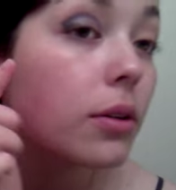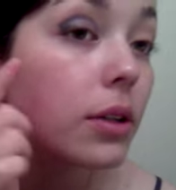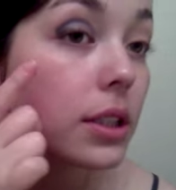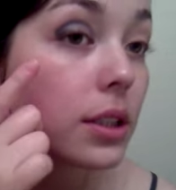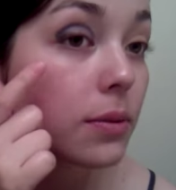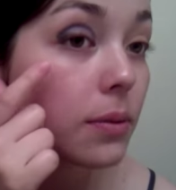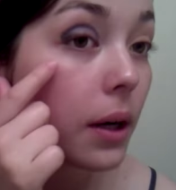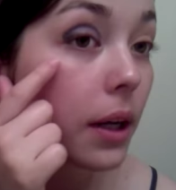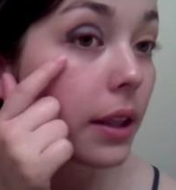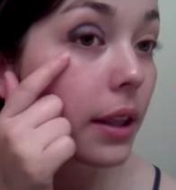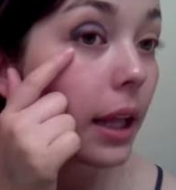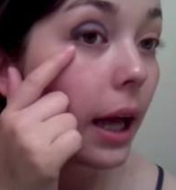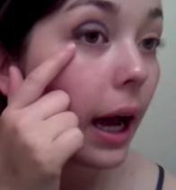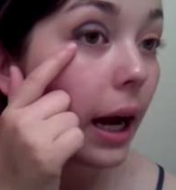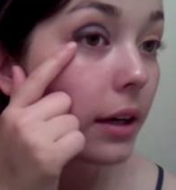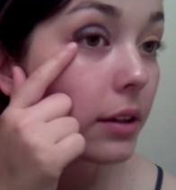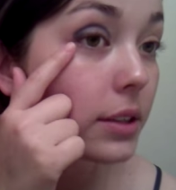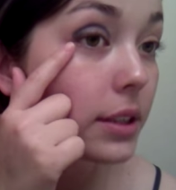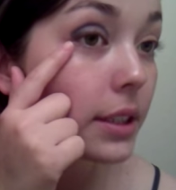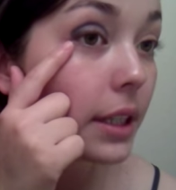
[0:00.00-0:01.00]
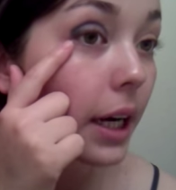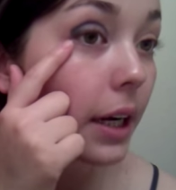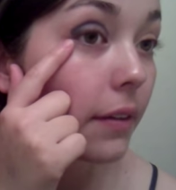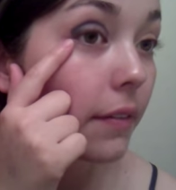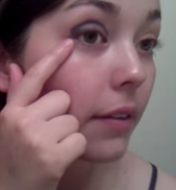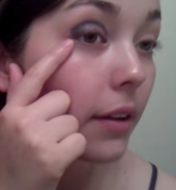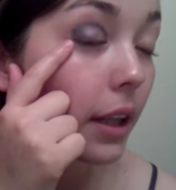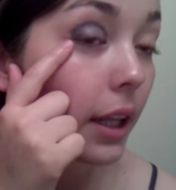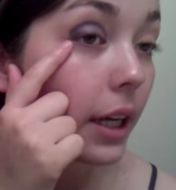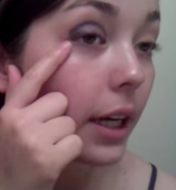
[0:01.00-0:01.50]
You always want the
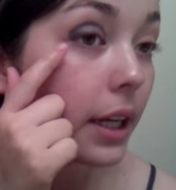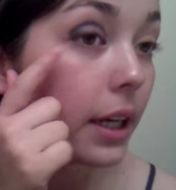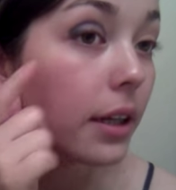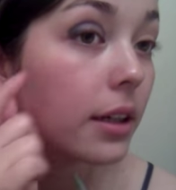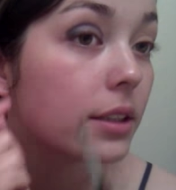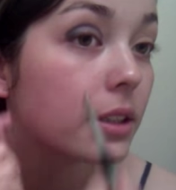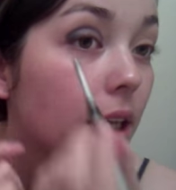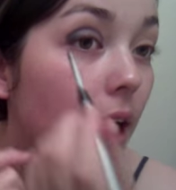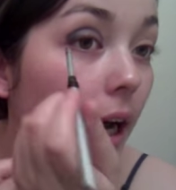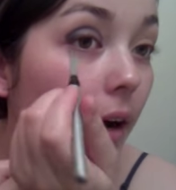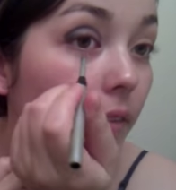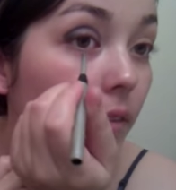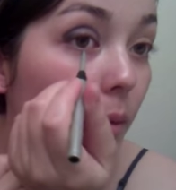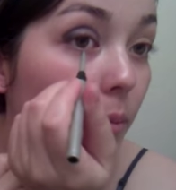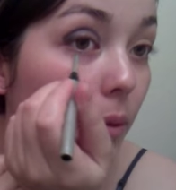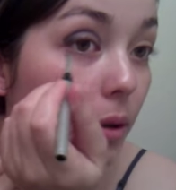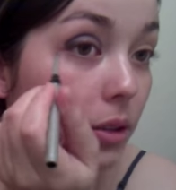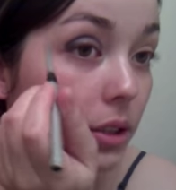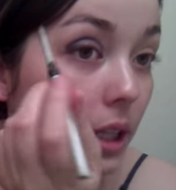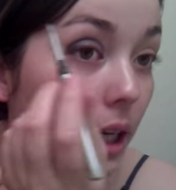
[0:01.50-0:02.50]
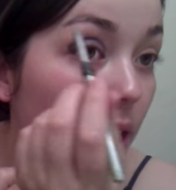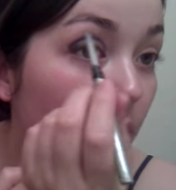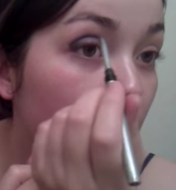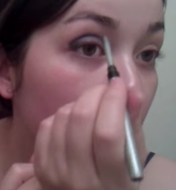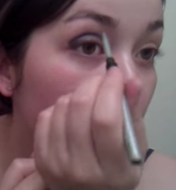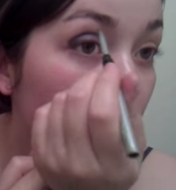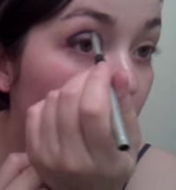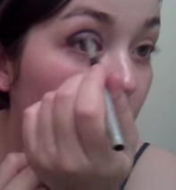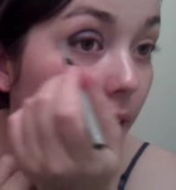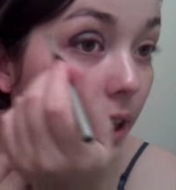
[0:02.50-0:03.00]
outside lid to have the most
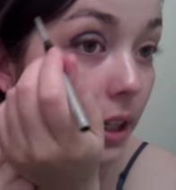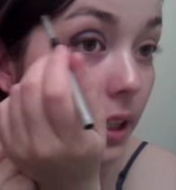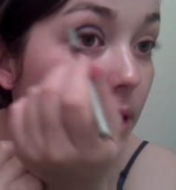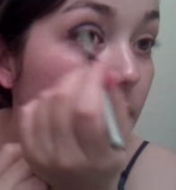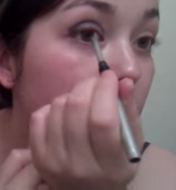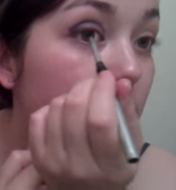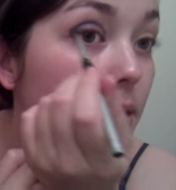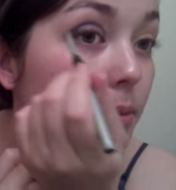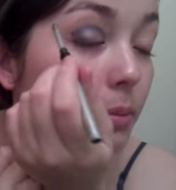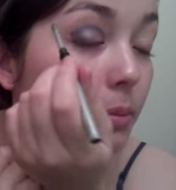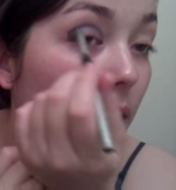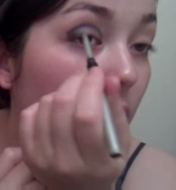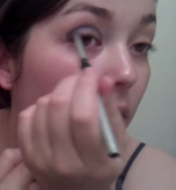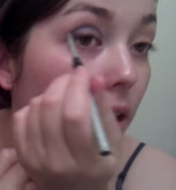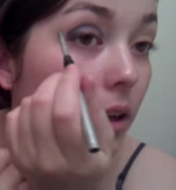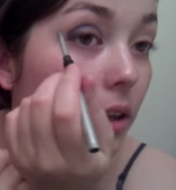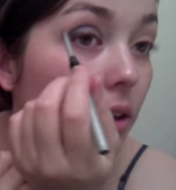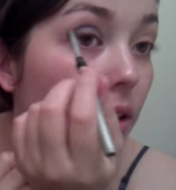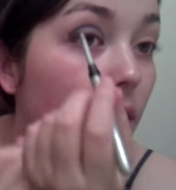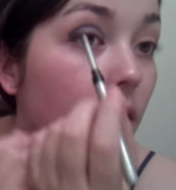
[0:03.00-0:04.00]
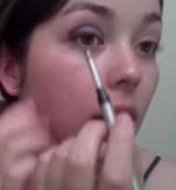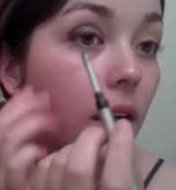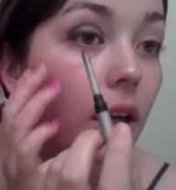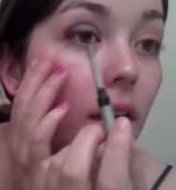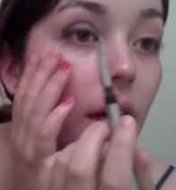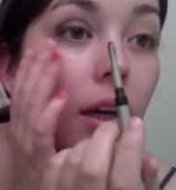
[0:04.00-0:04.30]
eyeliner, the thickest part,